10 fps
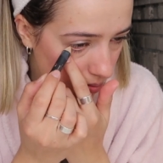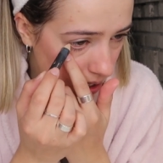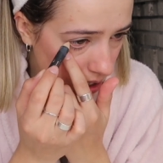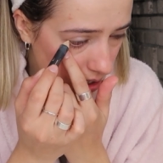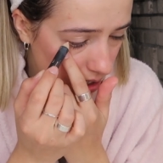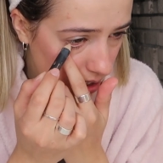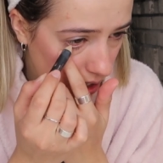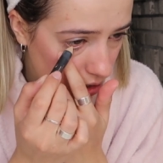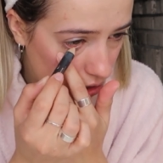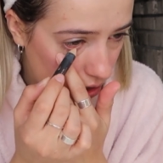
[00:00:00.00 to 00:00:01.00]
Because it is
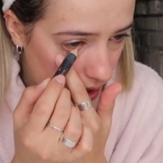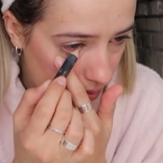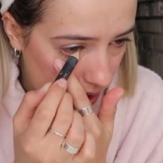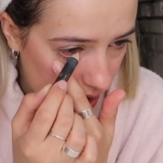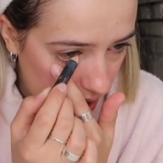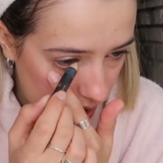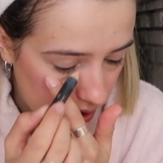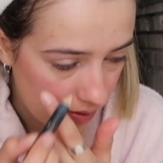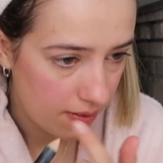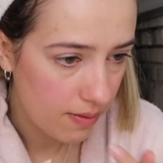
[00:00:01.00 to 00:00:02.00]
such a
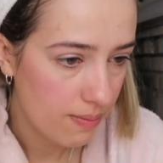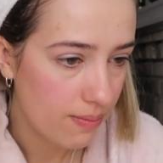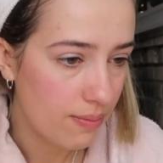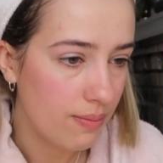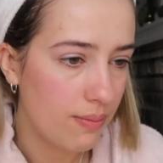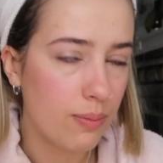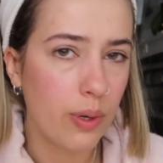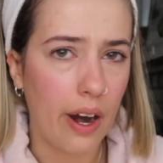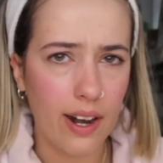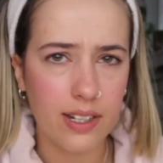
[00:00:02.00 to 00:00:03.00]
creamy
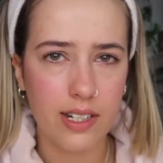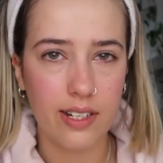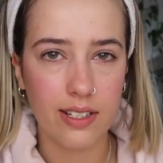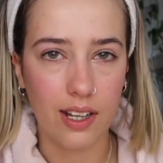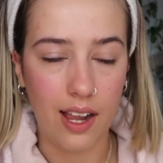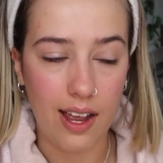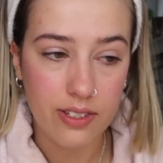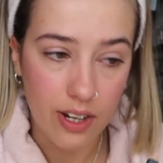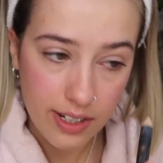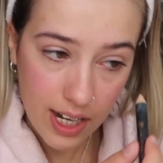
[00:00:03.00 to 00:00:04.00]
product, it doesn't
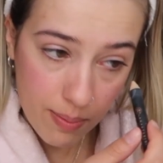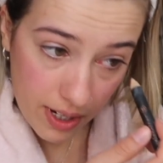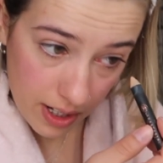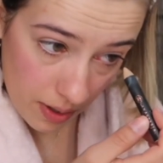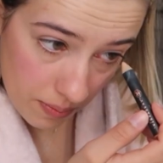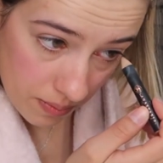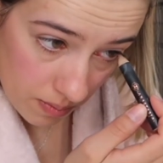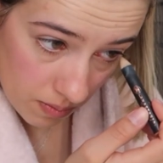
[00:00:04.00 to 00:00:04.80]
last all day, but you know.